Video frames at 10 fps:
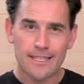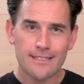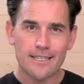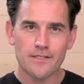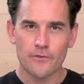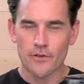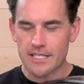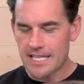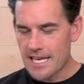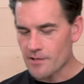That does it for the
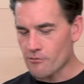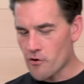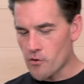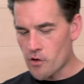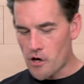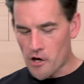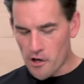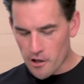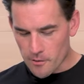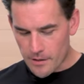TX Pro
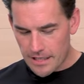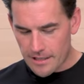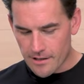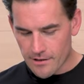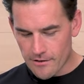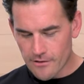Carbon.